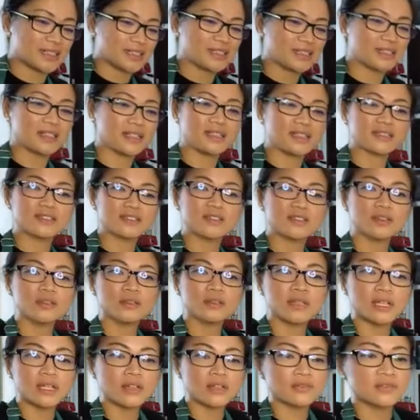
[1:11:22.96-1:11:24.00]
Yeah, so you
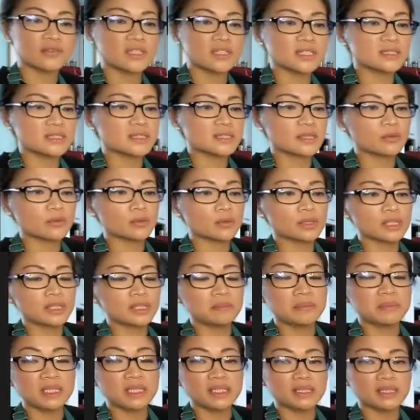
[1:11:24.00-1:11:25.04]
have this, they will
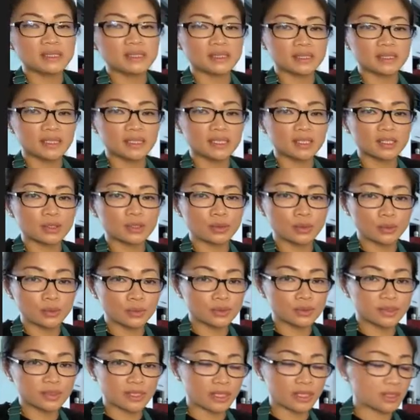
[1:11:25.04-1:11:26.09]
immediately cool
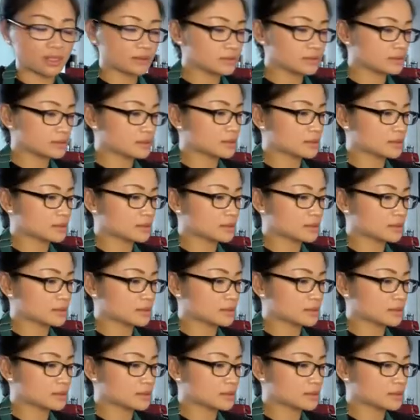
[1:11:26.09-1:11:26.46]
down.